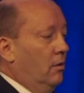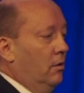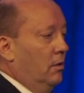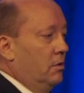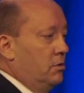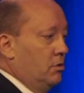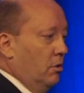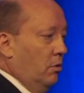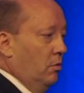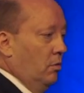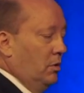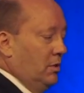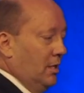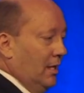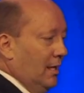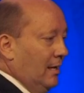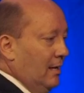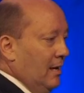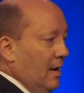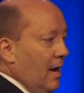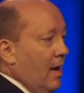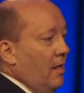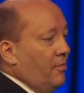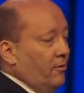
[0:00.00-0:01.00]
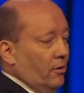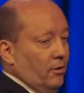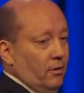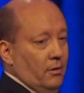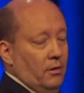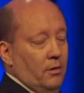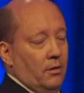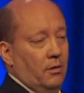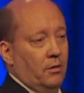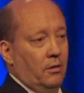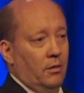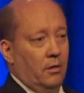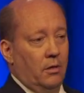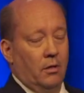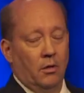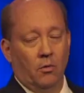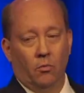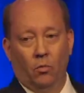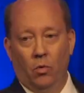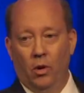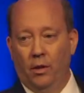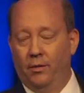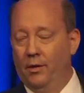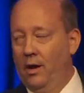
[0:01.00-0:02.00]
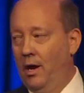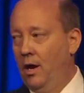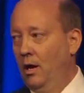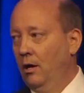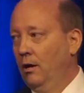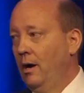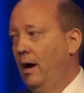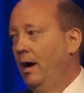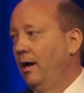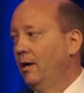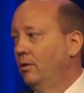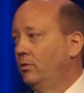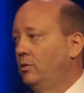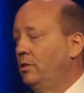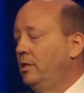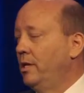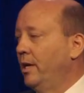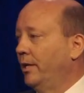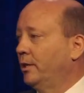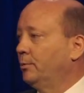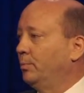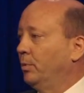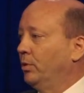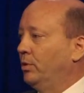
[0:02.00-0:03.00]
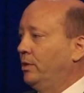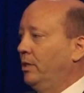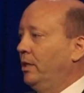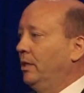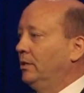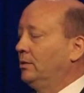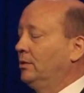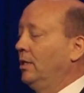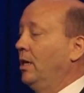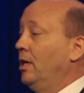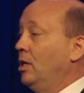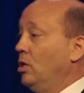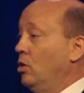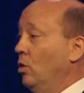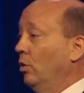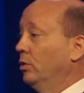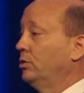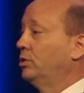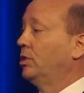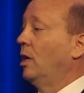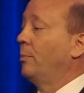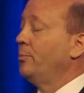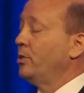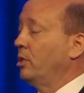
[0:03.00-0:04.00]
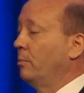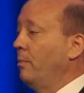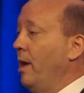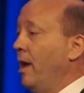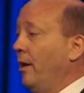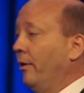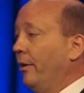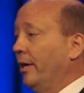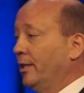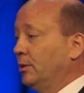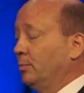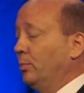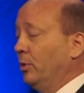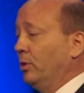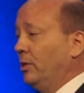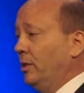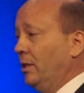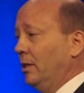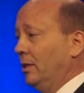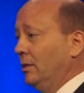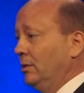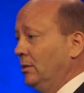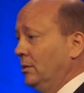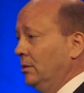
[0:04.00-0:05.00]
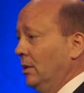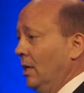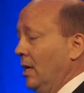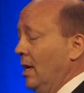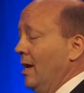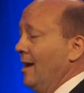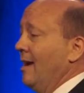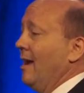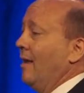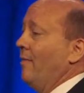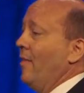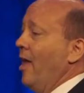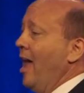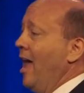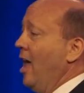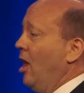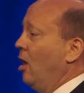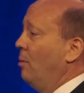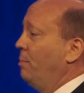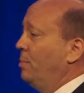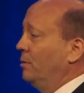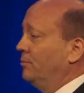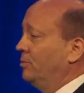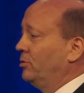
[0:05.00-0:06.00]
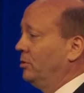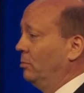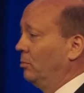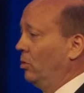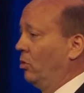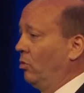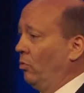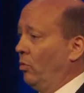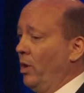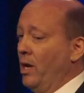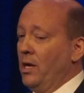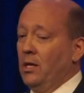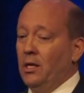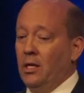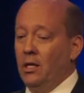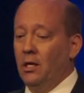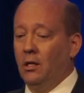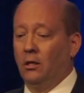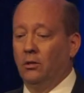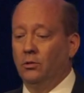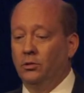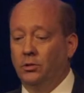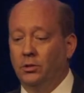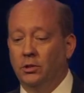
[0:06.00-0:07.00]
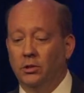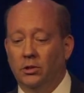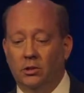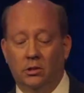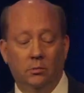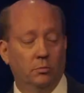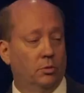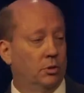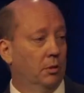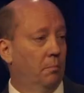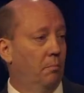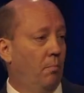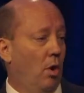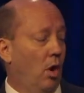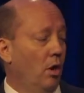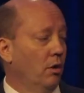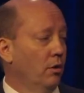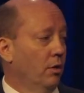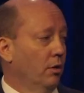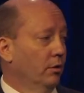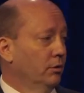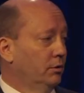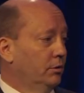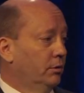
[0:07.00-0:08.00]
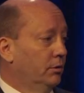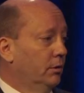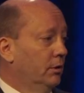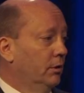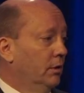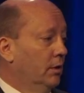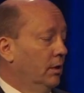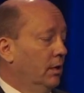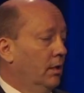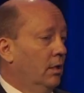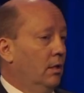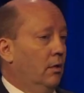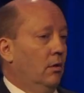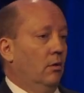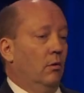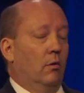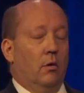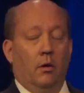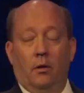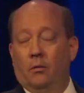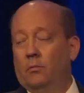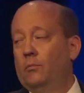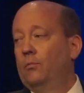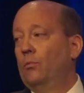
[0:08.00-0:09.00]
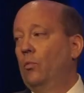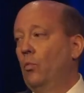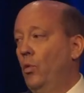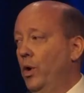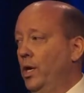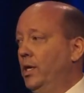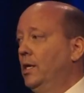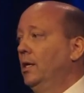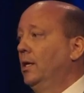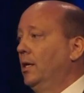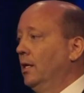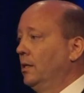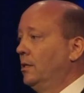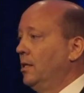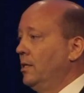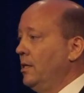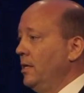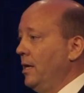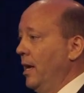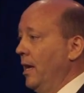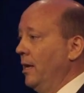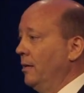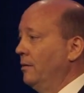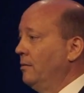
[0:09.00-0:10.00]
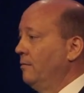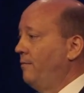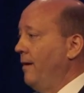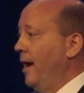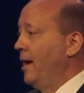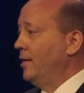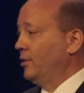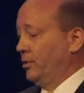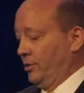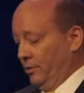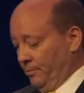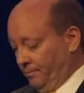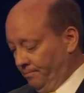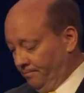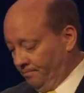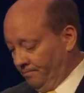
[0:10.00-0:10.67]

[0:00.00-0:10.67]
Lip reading: So together with our IoT expertise and your subject matter expertise, and the help of some great ecosystems and partners, we can get to the end faster.